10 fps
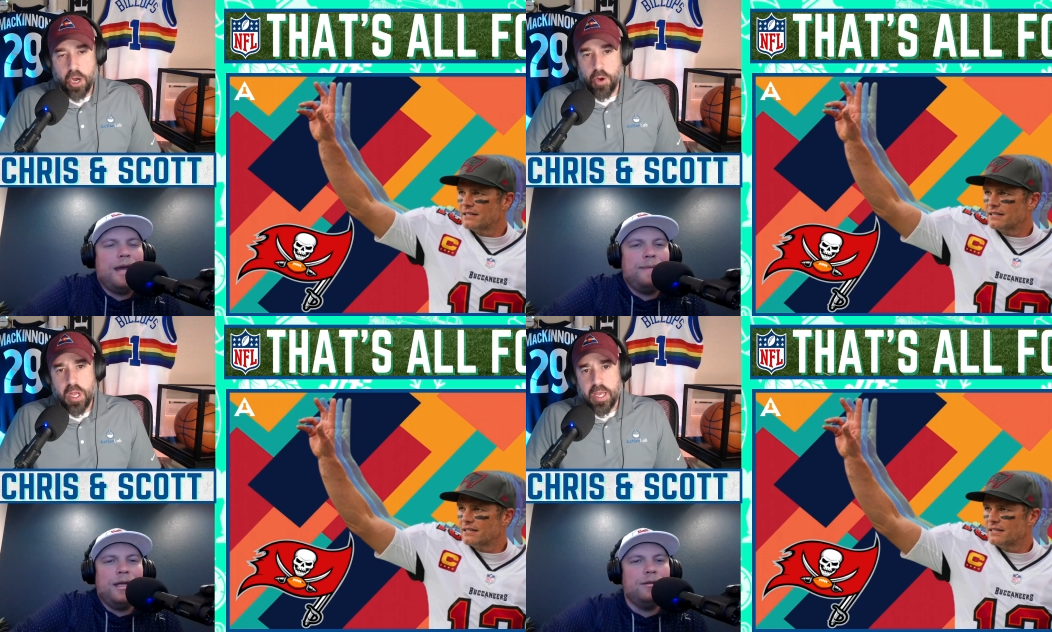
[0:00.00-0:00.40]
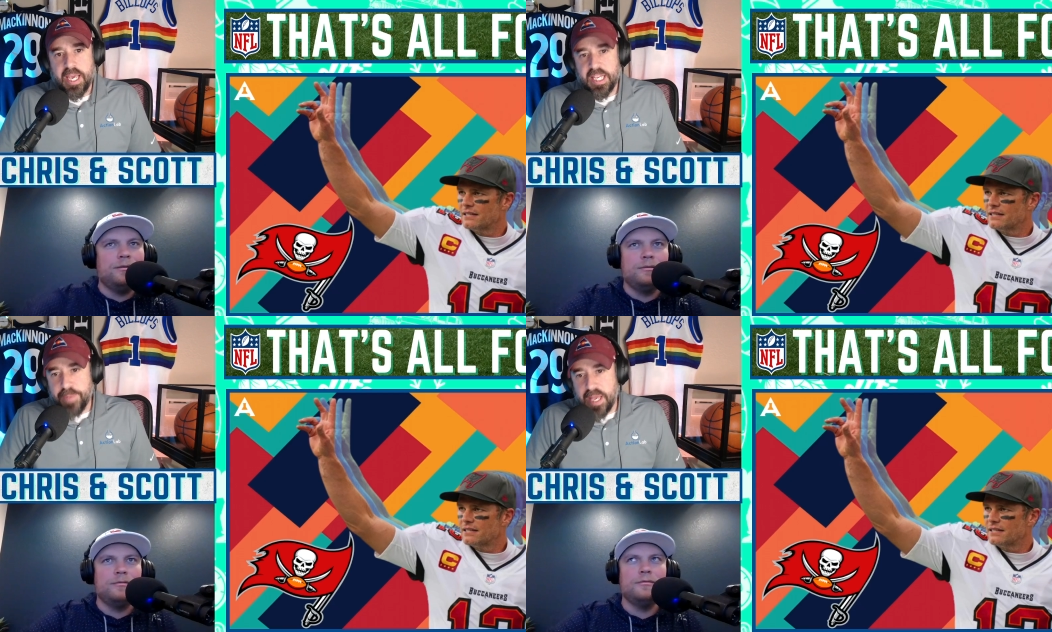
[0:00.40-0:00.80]
Speaker 1: man.
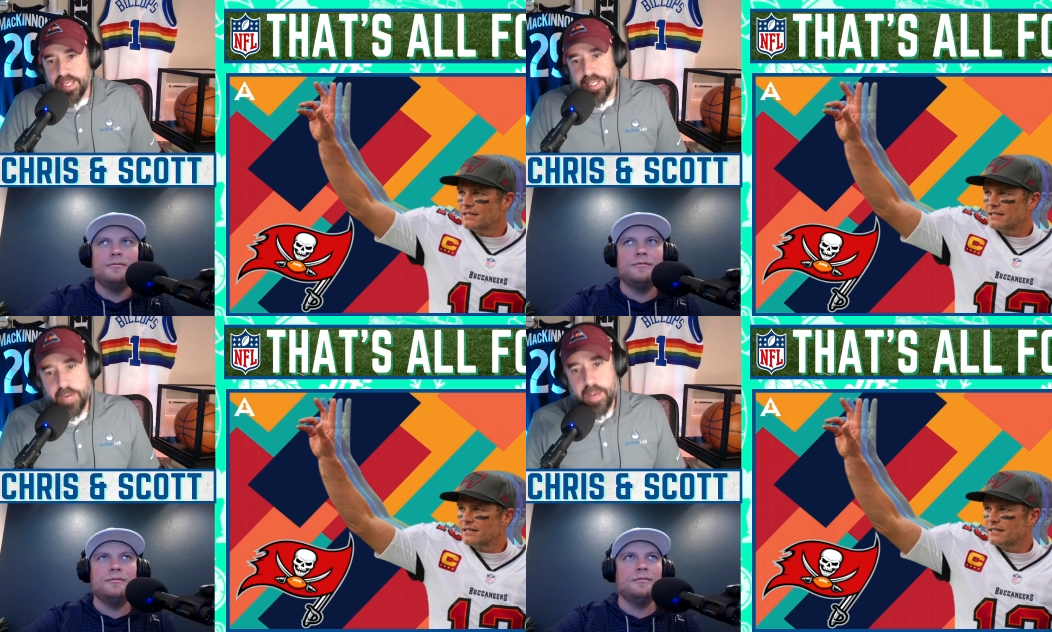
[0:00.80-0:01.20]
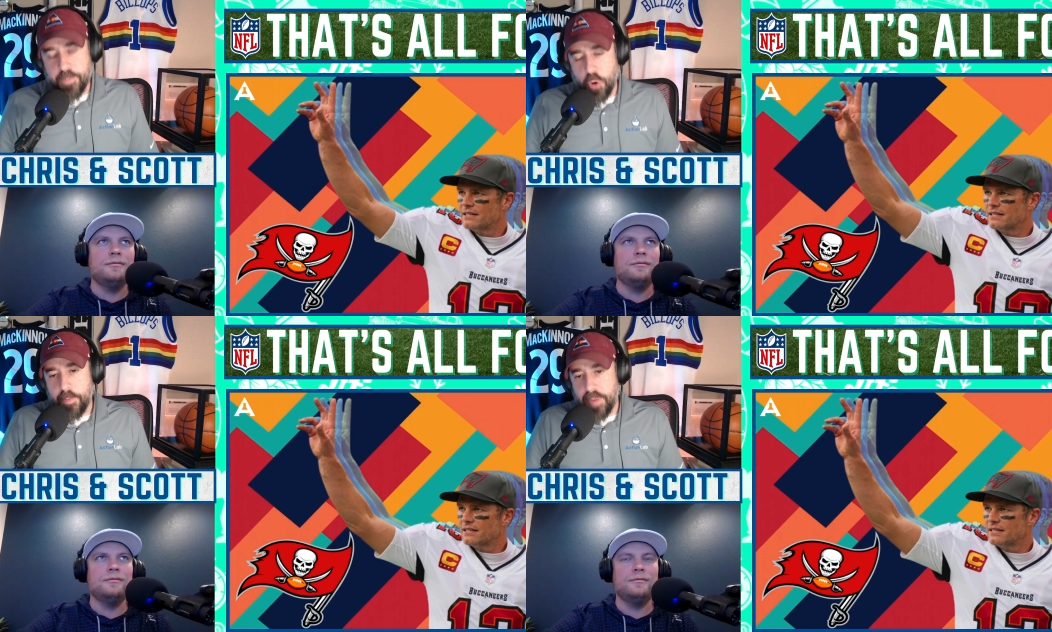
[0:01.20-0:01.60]
He's he's gonna make
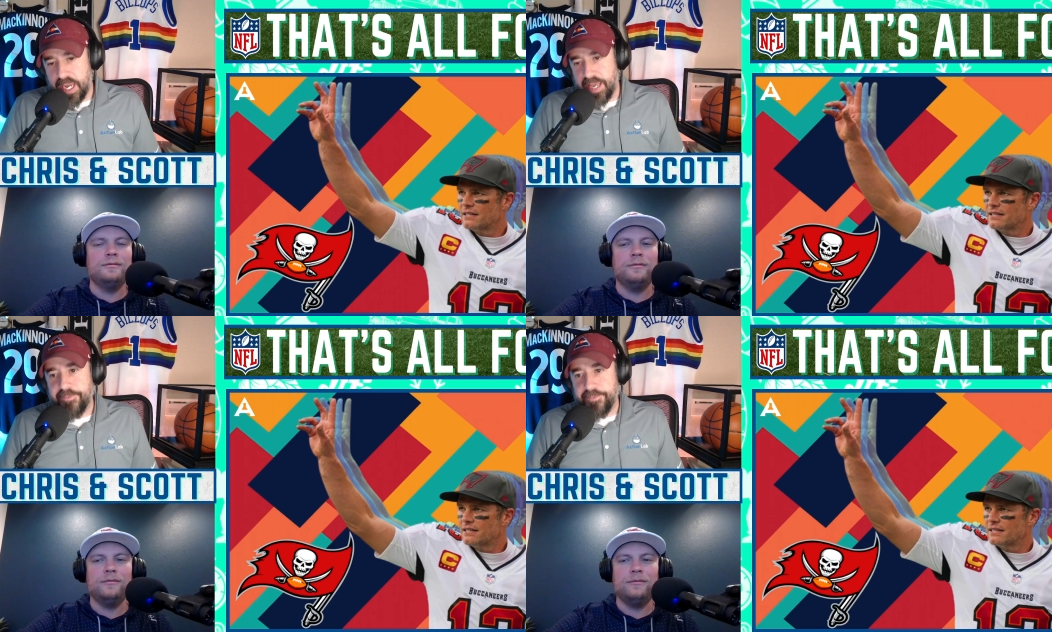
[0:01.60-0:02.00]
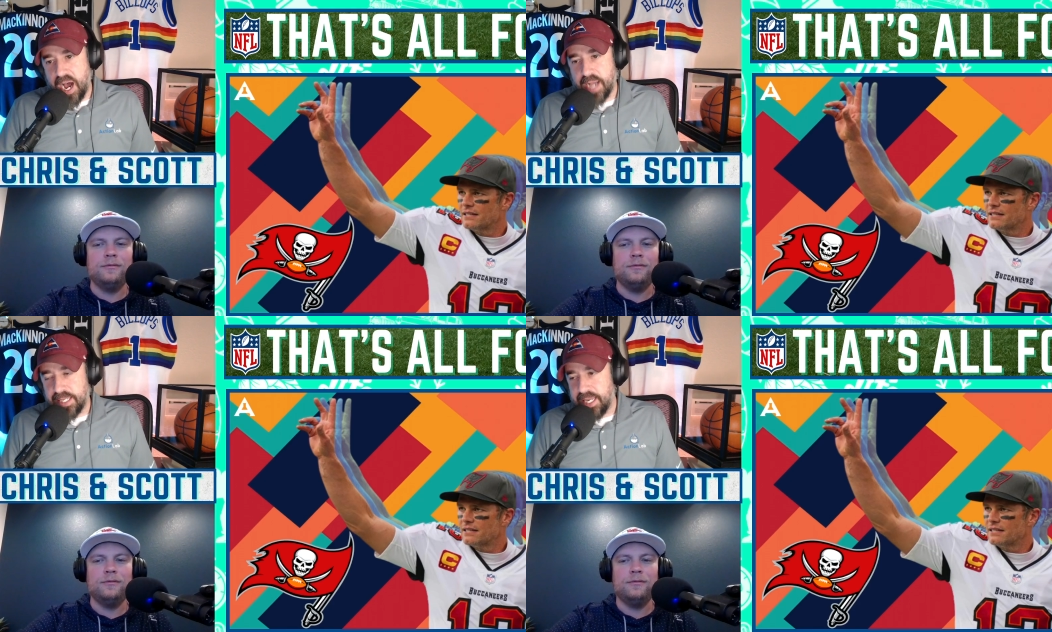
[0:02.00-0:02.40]
more money at
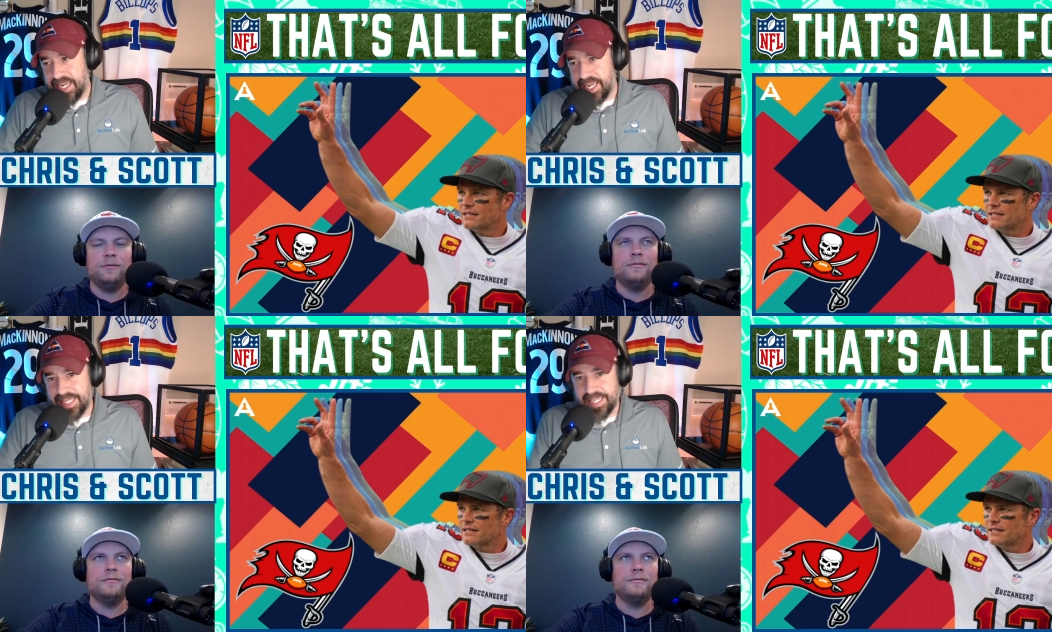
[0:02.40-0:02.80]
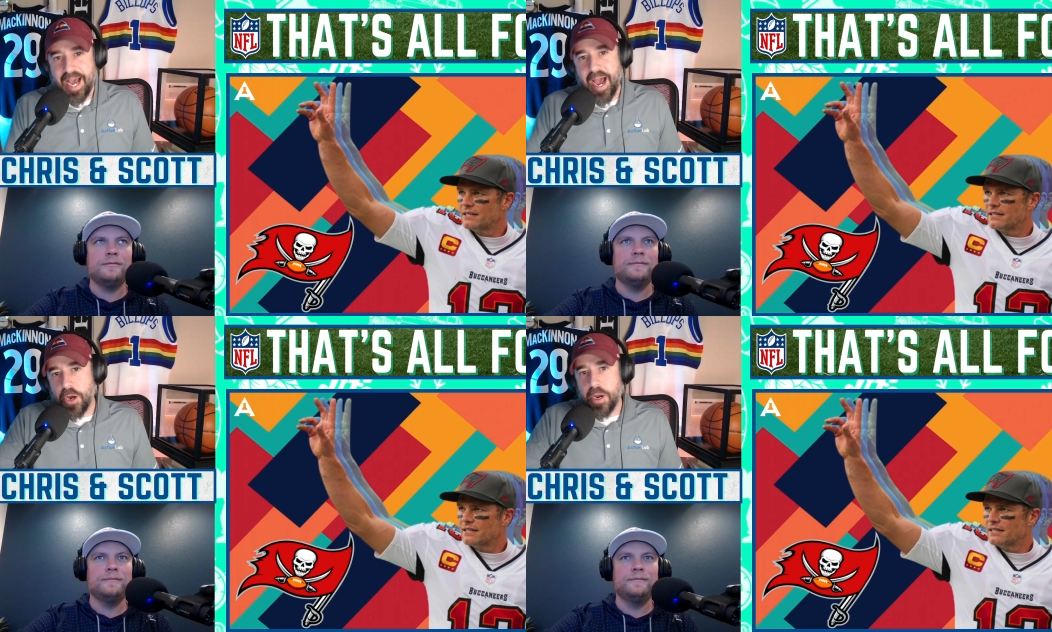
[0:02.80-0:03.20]
Fox than he did his
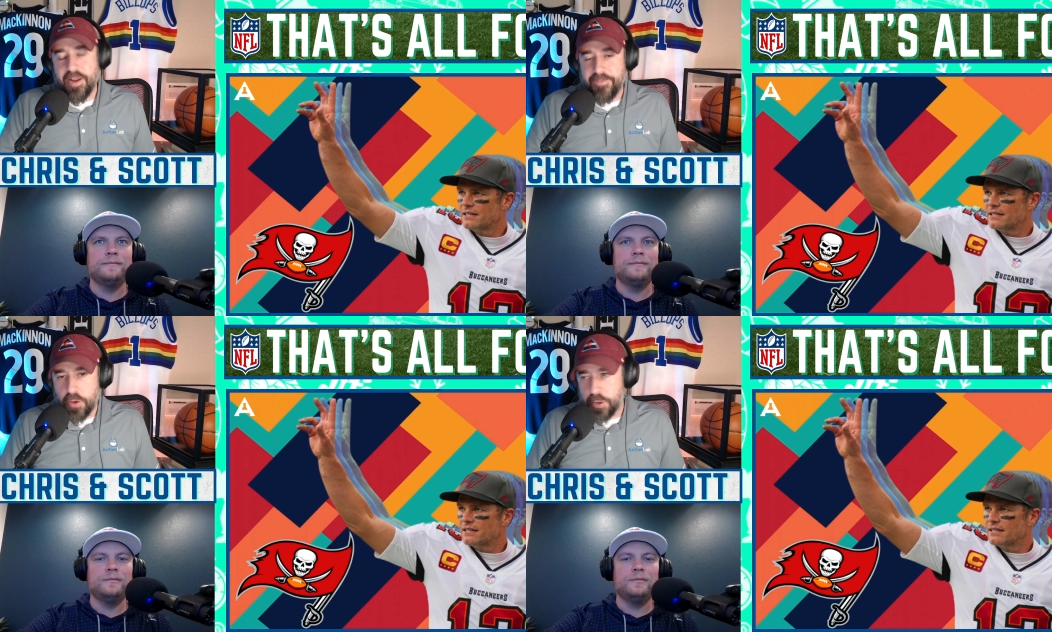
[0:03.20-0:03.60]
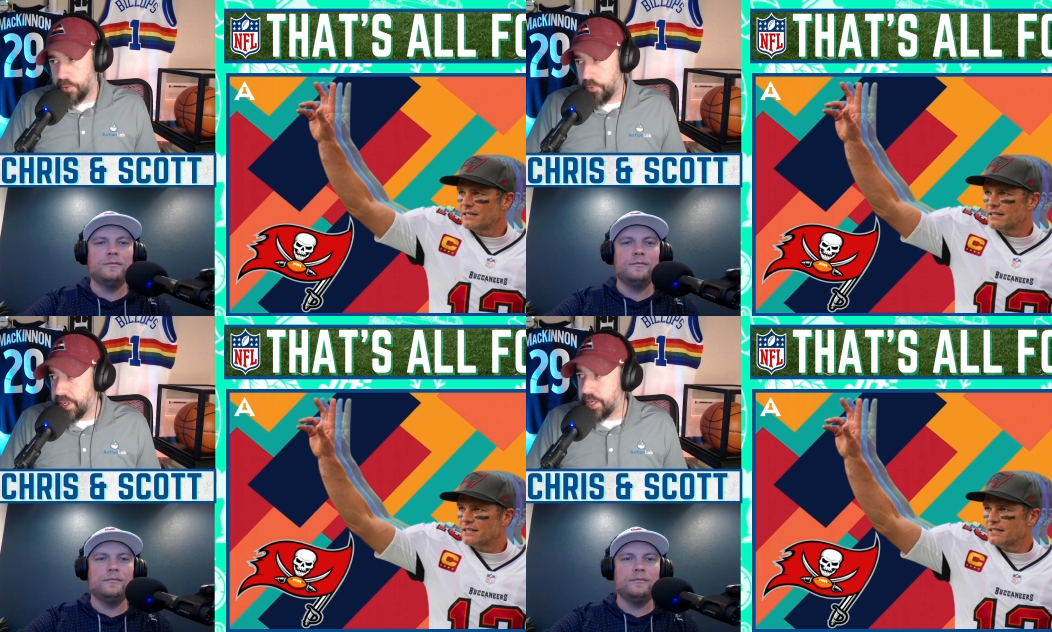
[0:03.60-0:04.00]
entire NFL
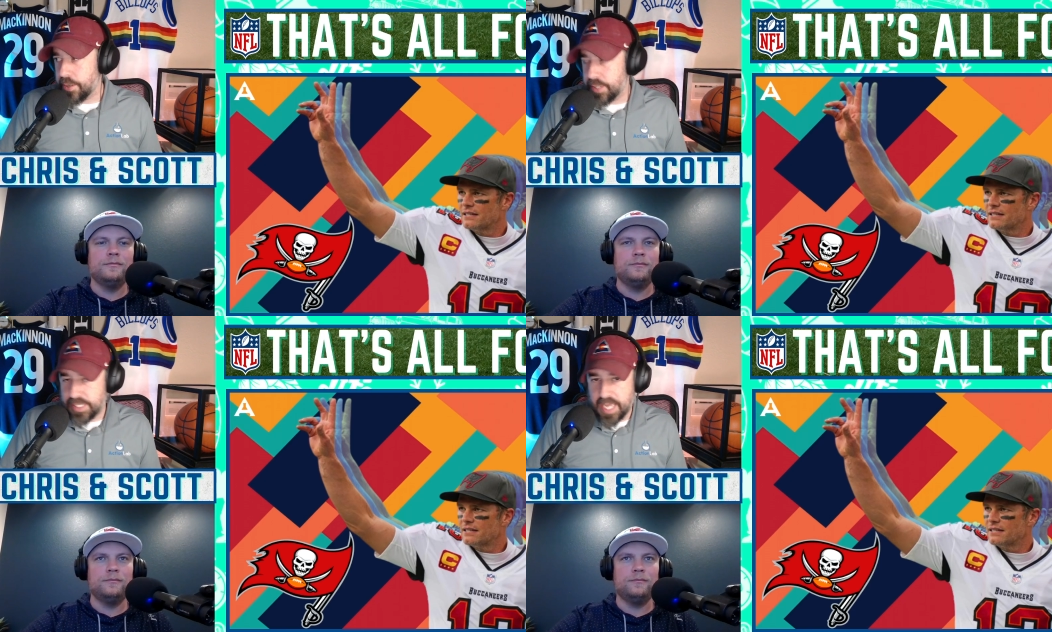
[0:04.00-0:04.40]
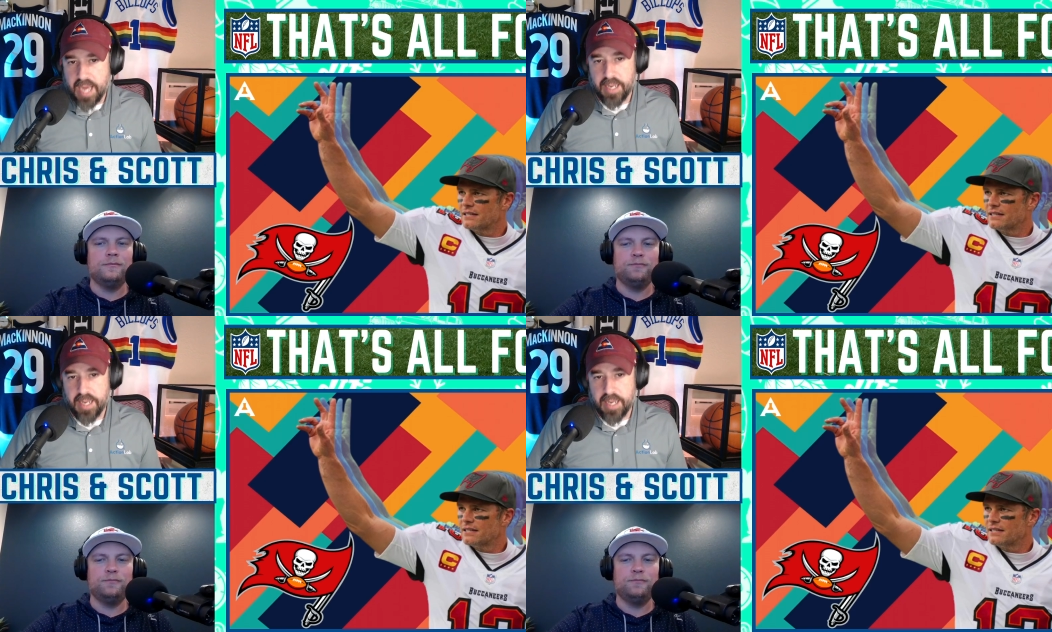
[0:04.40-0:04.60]
career, Scotty.